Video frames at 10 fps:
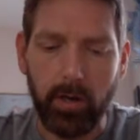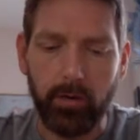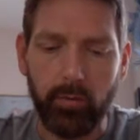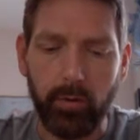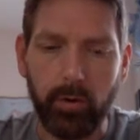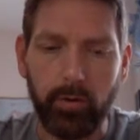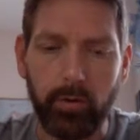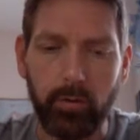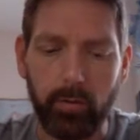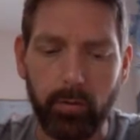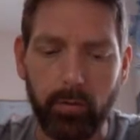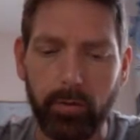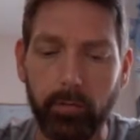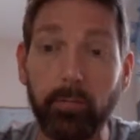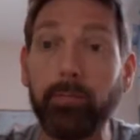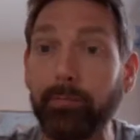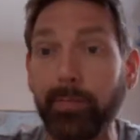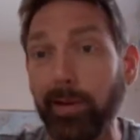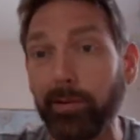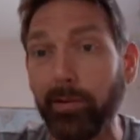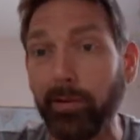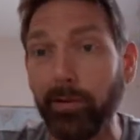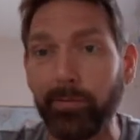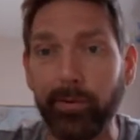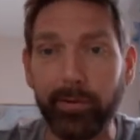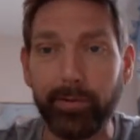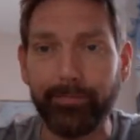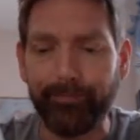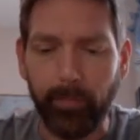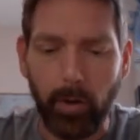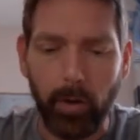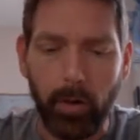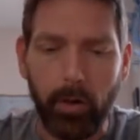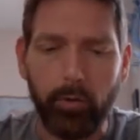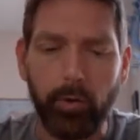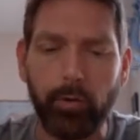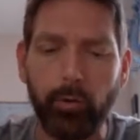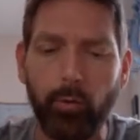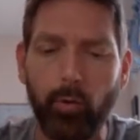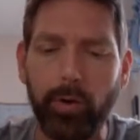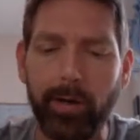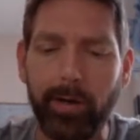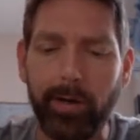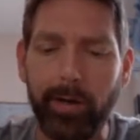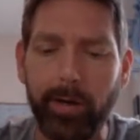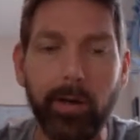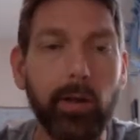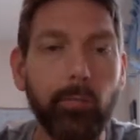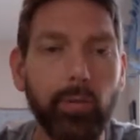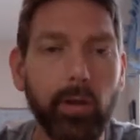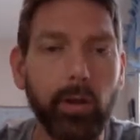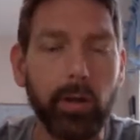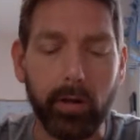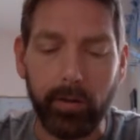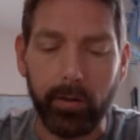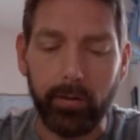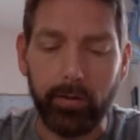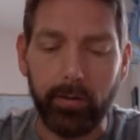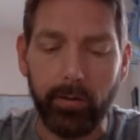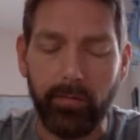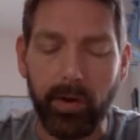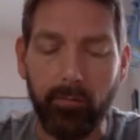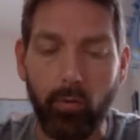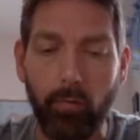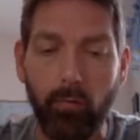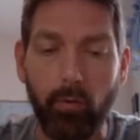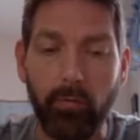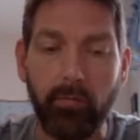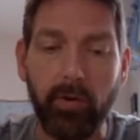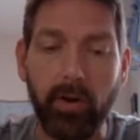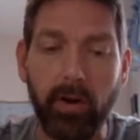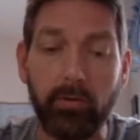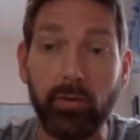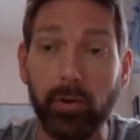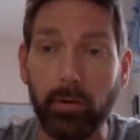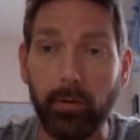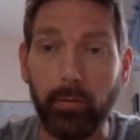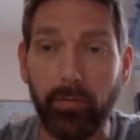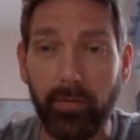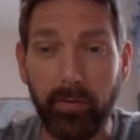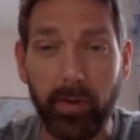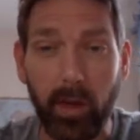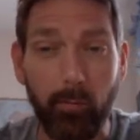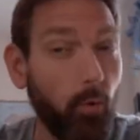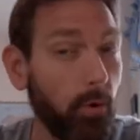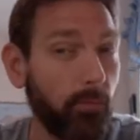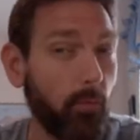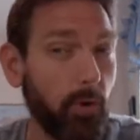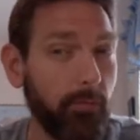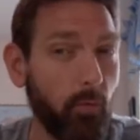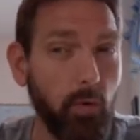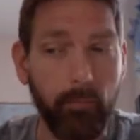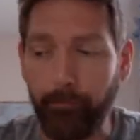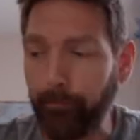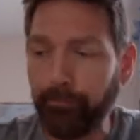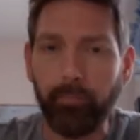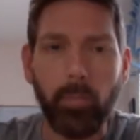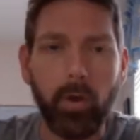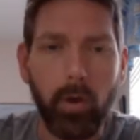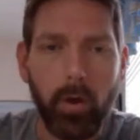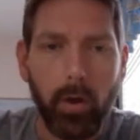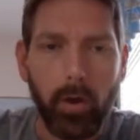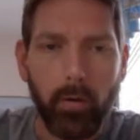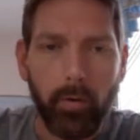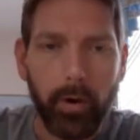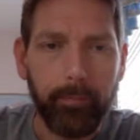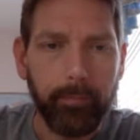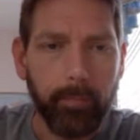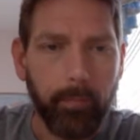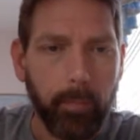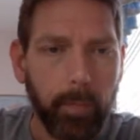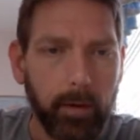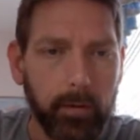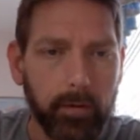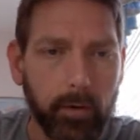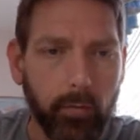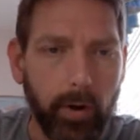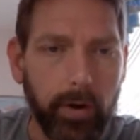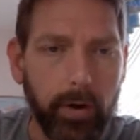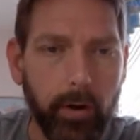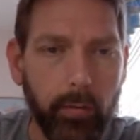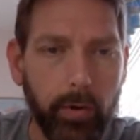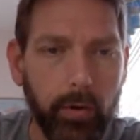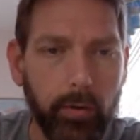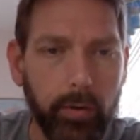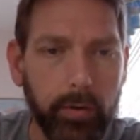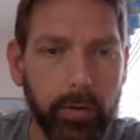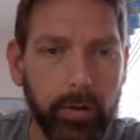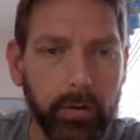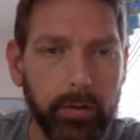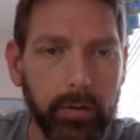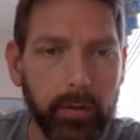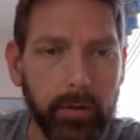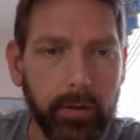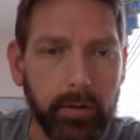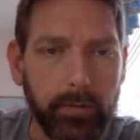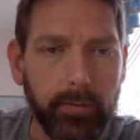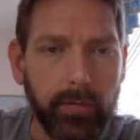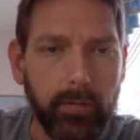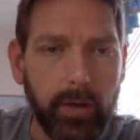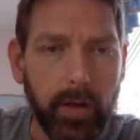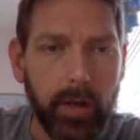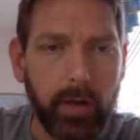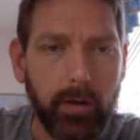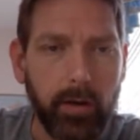22. Oh, see, got to turn it on first. 22.99 plus 35.45. You should come up with 58.44. Right? So right here we know that this is 58.